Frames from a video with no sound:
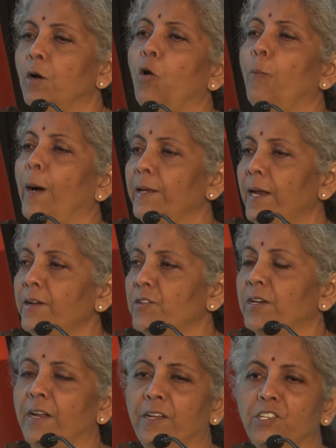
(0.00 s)
or
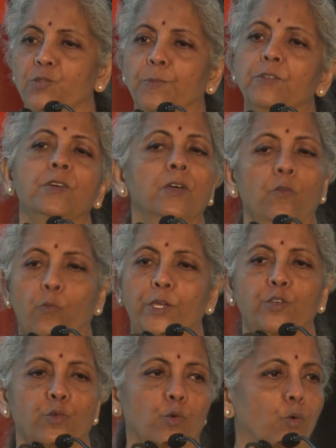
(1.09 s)
bilateral arrangement where
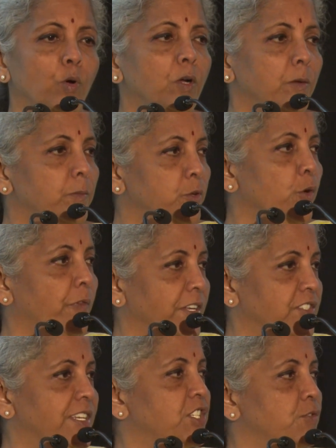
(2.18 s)
you know you have
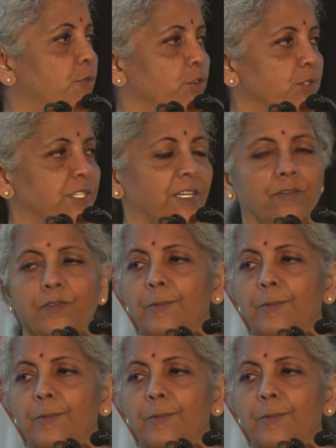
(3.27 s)
assessed for yourself.